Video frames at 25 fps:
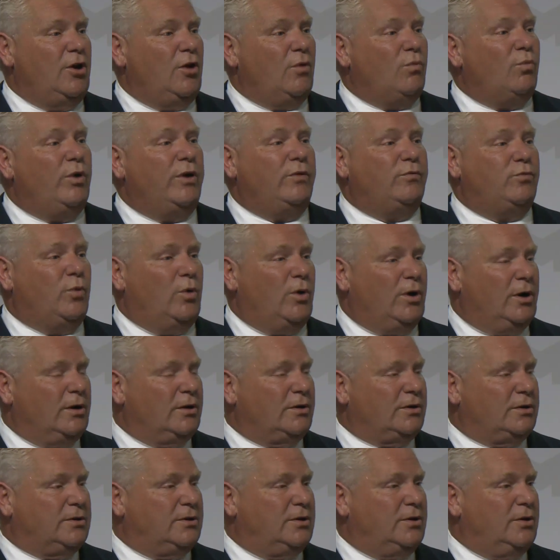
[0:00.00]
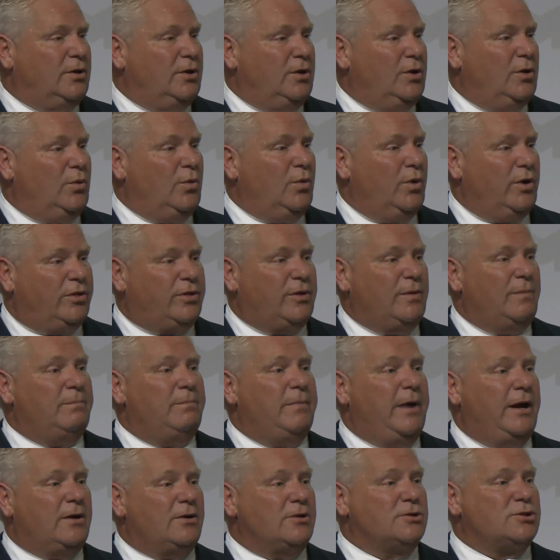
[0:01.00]
We've worked with
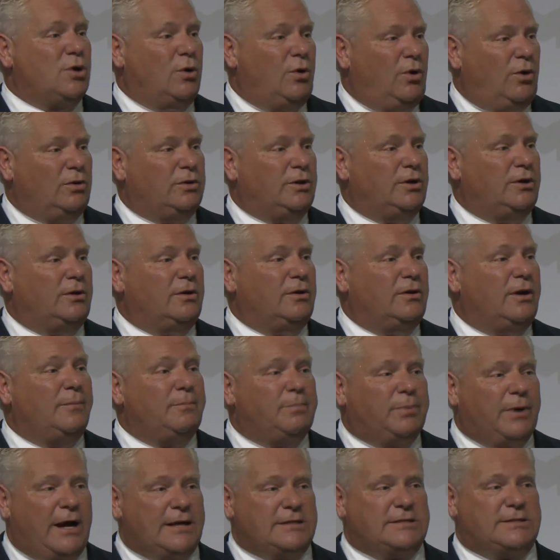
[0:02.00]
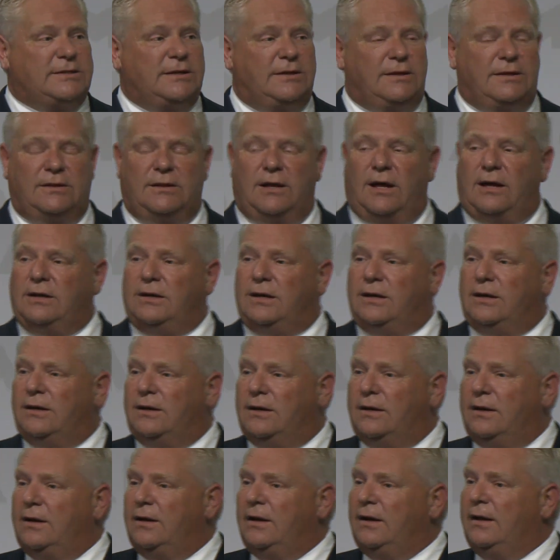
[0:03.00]
Mayors Holder and Preston in London
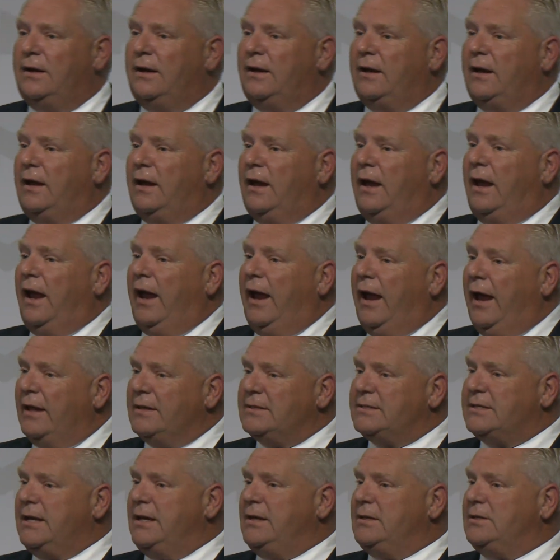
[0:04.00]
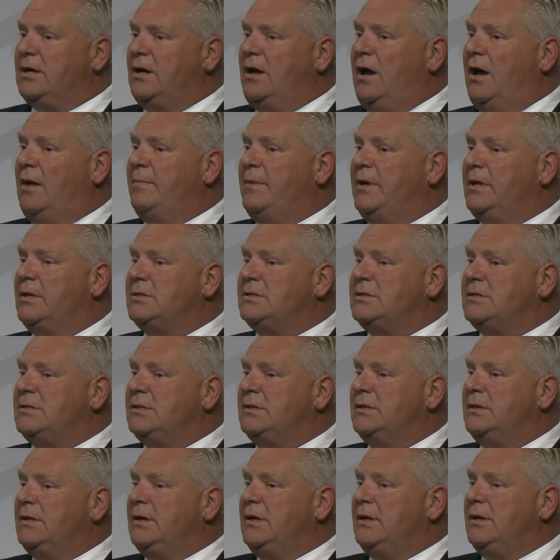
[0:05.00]
and St. Thomas
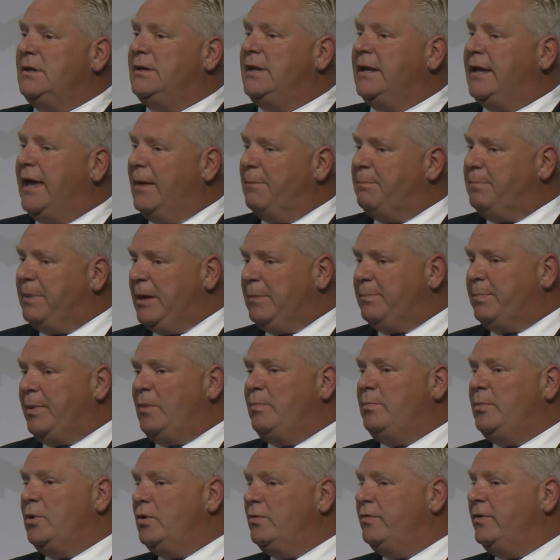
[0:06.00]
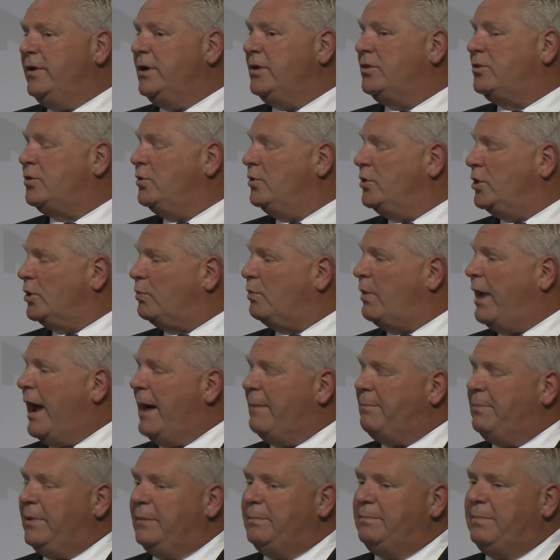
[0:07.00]
to get people moving through the
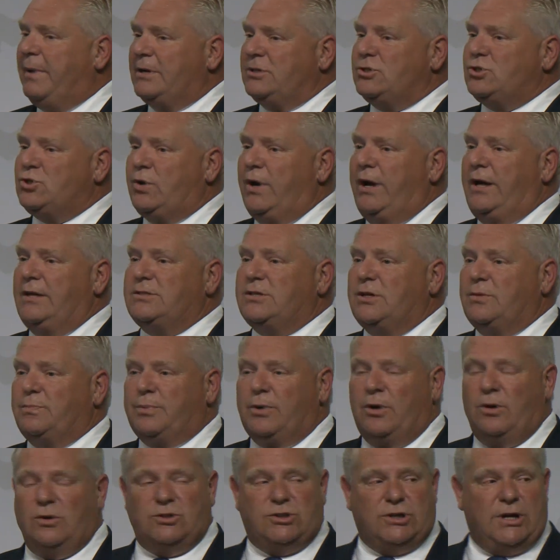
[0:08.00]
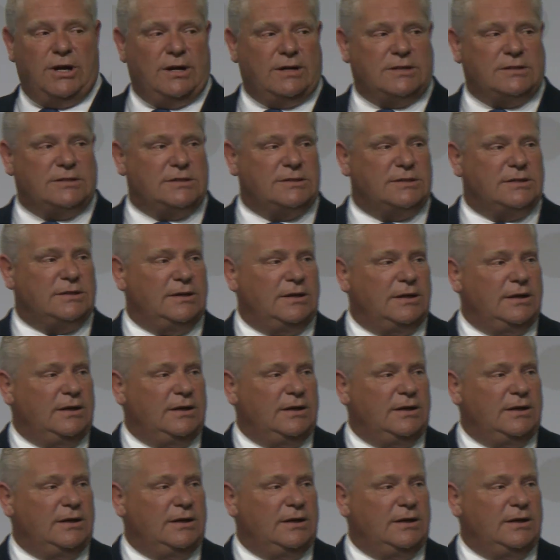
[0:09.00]
rapid bus transit projects.